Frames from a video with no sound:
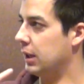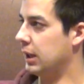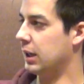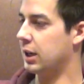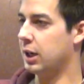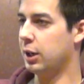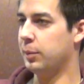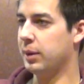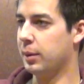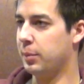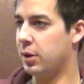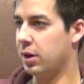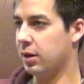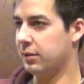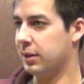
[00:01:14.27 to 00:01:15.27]
lucky to be a
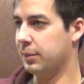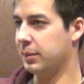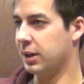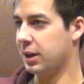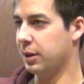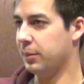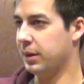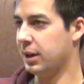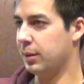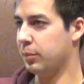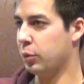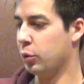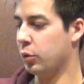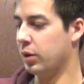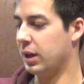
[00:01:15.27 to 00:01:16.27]
part of it. I'm lucky to be on
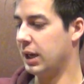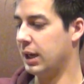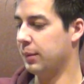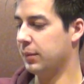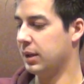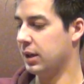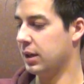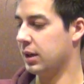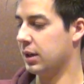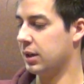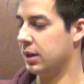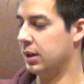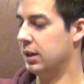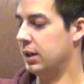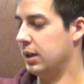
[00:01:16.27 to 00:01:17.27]
board. I'm the
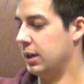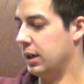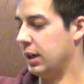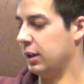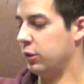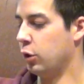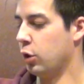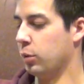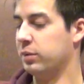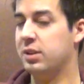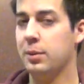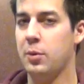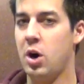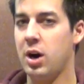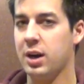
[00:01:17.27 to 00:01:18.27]
tour with
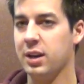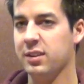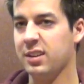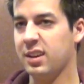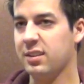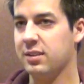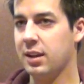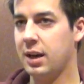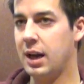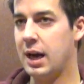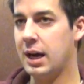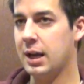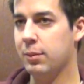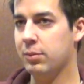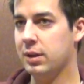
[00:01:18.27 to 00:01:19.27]
Tim Hawkins. Like I said,
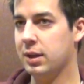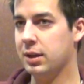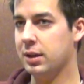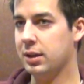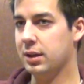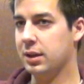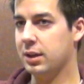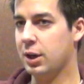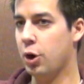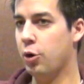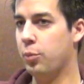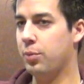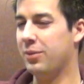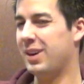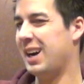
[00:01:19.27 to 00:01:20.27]
I am the
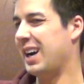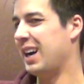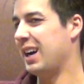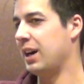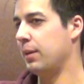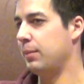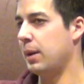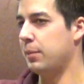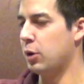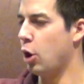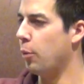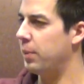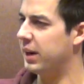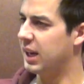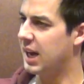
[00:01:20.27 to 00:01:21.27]
maybe
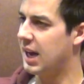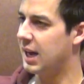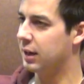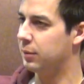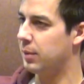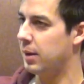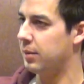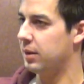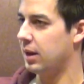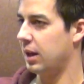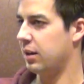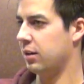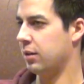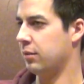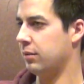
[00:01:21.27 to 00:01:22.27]
opening act. Maybe, I
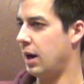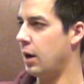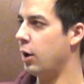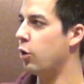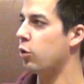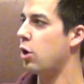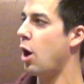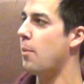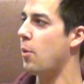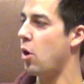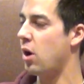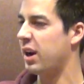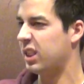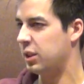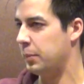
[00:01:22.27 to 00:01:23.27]
don't know. I don't come
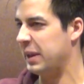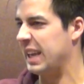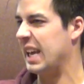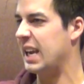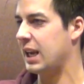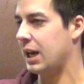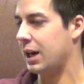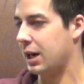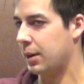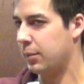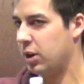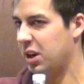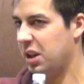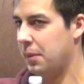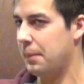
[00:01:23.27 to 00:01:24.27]
on at the beginning. I come
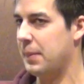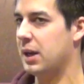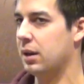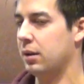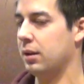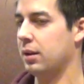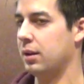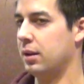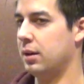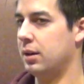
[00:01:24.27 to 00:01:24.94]
on in the middle